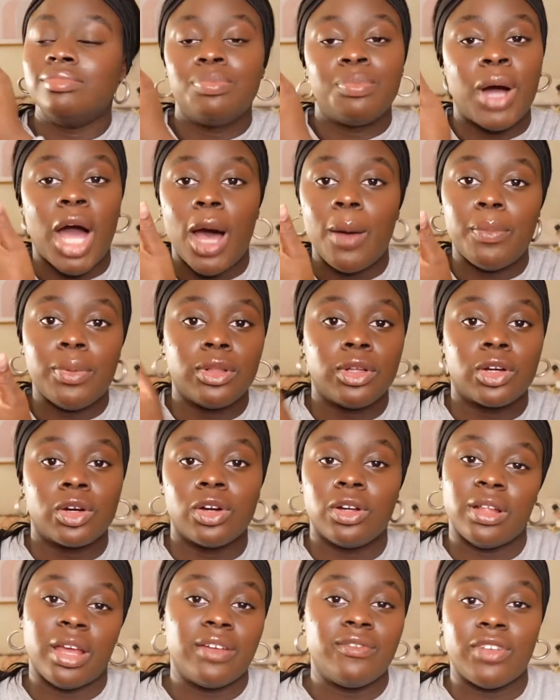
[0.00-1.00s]
popular
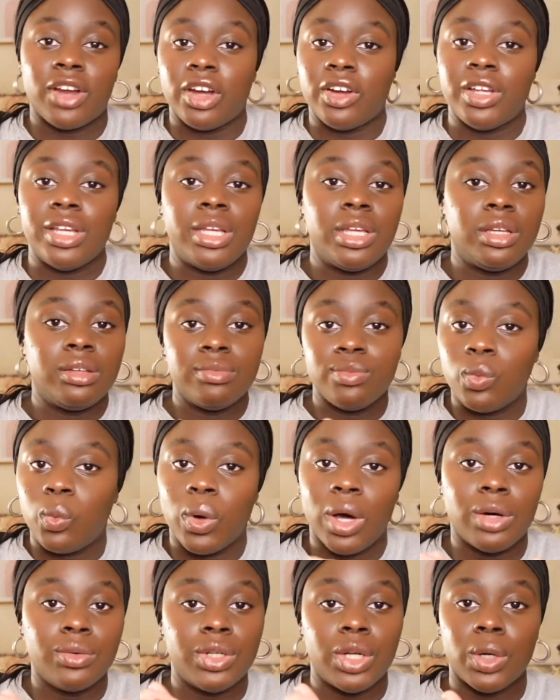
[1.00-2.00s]
or like very
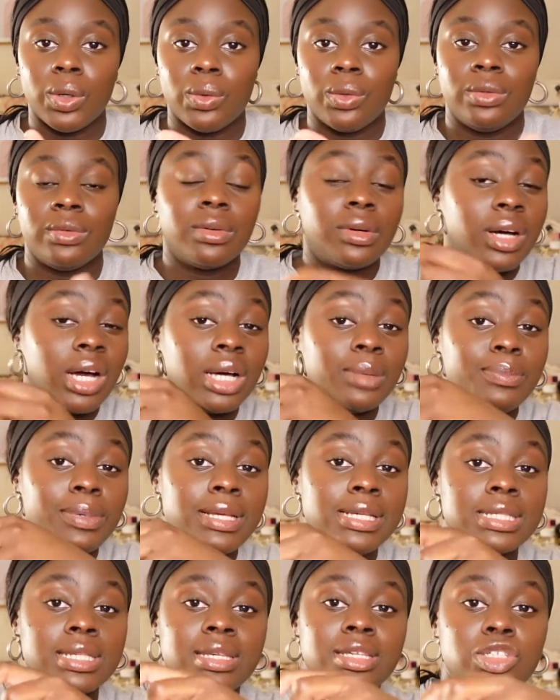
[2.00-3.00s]
well known uh,
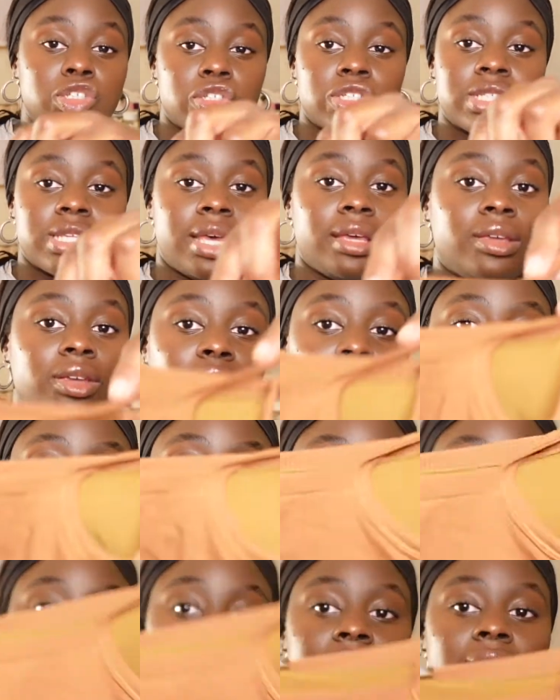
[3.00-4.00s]
pieces just like you know
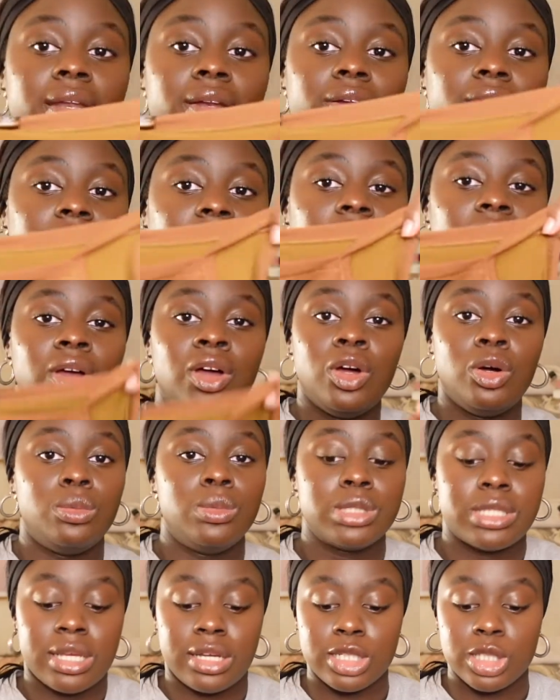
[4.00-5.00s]
their standard
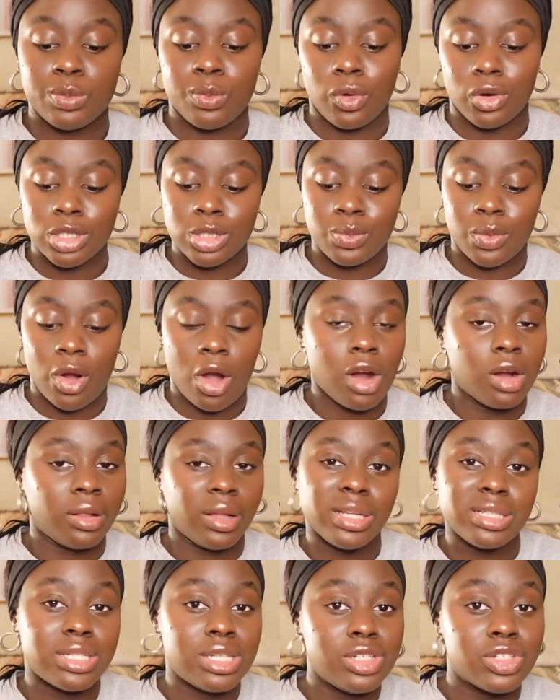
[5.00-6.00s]
almost like a sports bra or
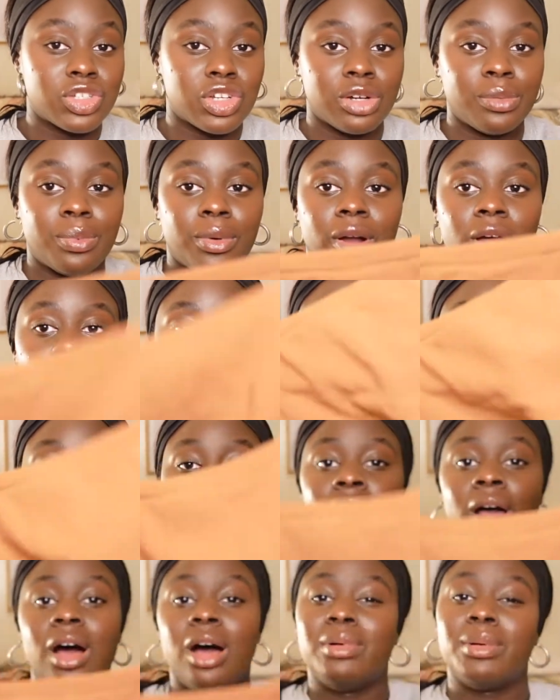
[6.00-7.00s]
like t-shirt bra um,
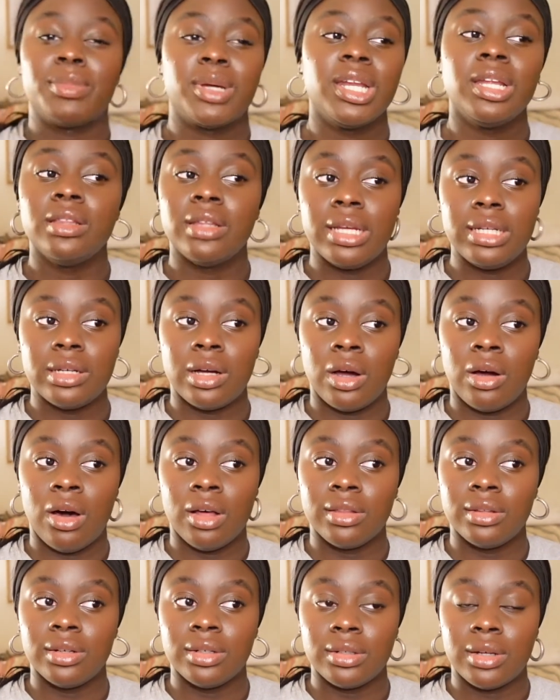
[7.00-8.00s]
I'm gonna link
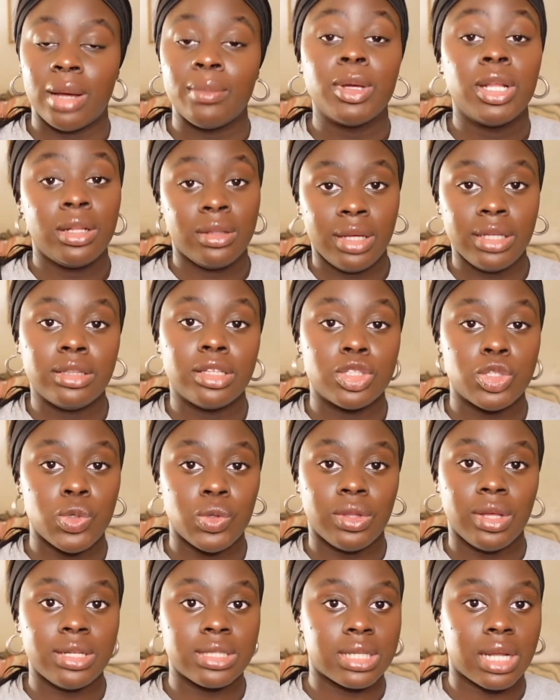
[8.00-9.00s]
all the I'm gonna link the two
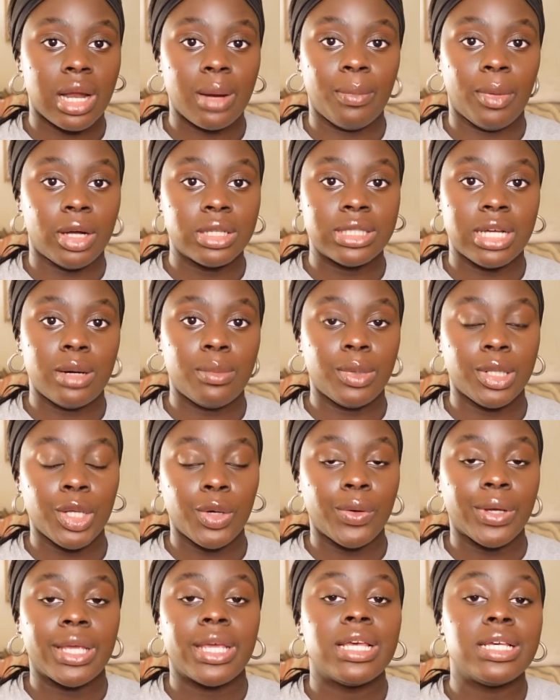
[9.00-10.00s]
things that I bought down
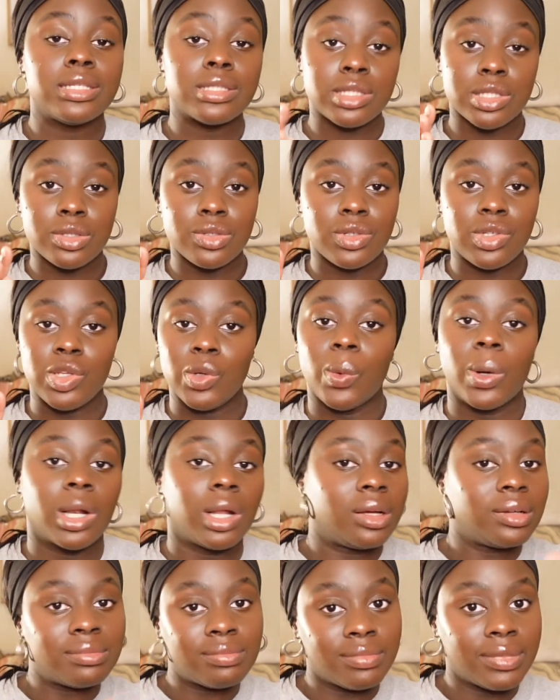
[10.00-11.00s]
below in case you
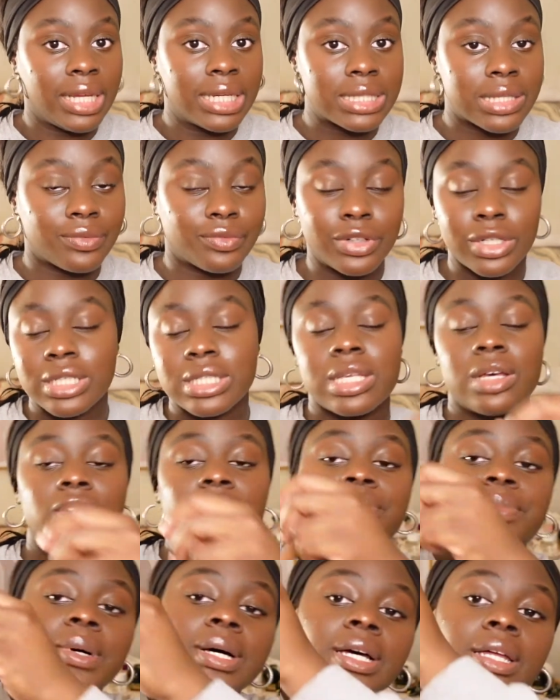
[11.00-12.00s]
wanna get some for
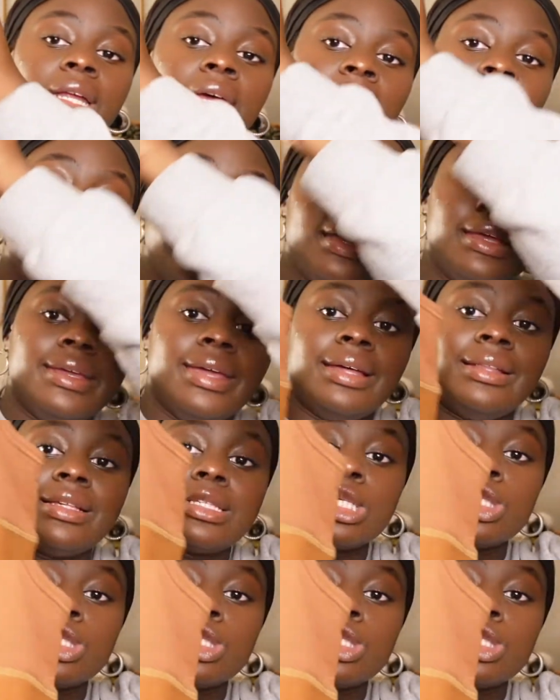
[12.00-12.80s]
yourself but yeah this